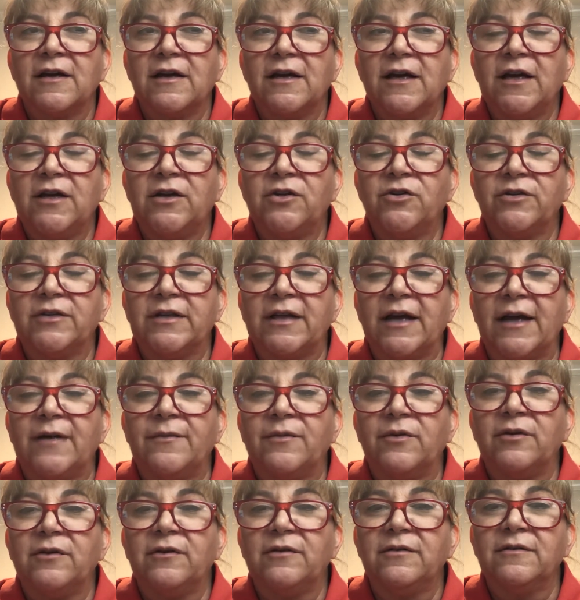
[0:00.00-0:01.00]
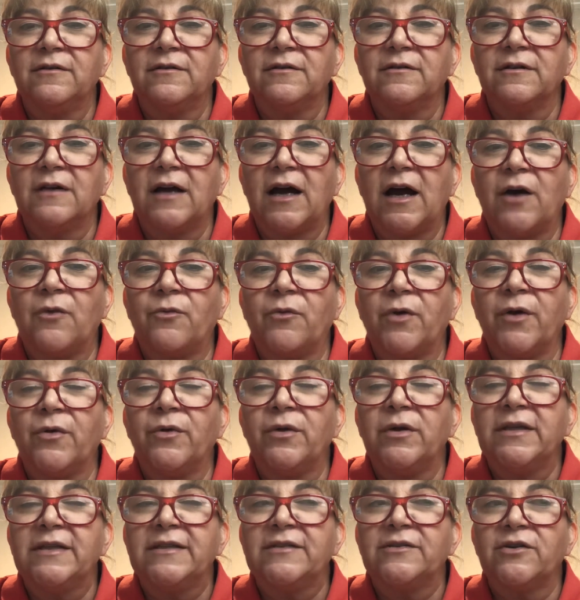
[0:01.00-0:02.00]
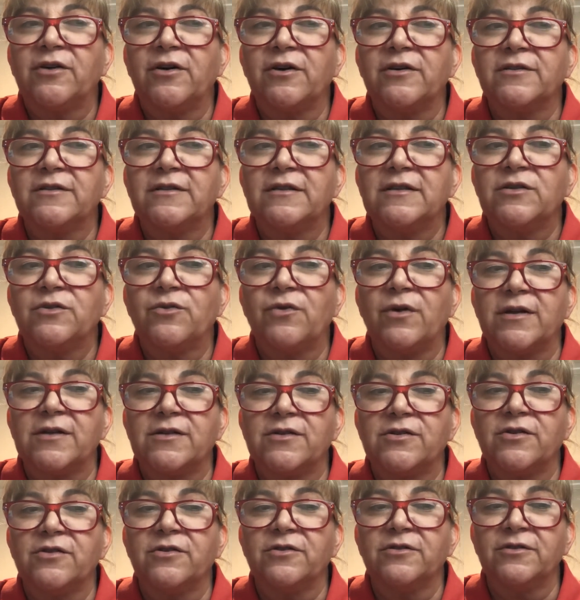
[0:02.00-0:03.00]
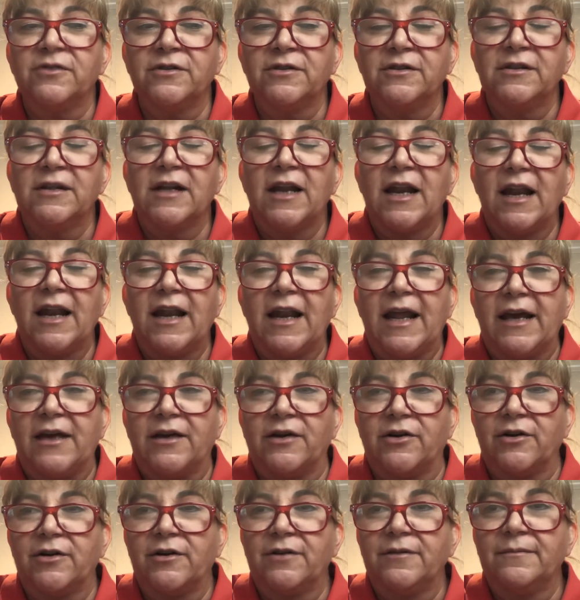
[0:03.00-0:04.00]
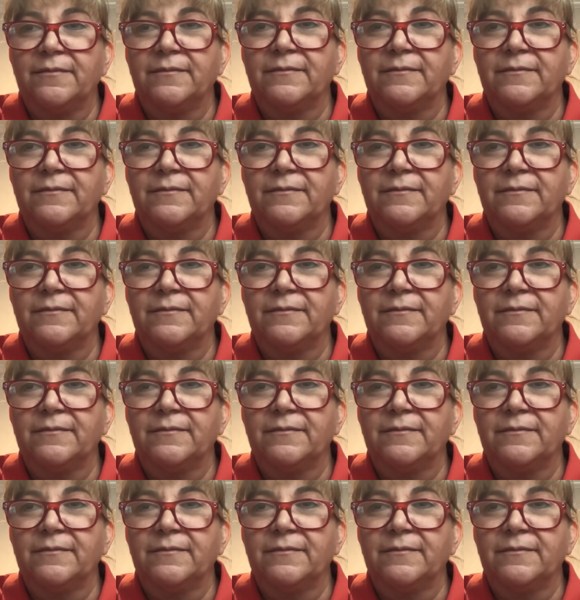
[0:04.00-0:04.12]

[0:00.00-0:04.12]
in your table, and we will discuss this question later.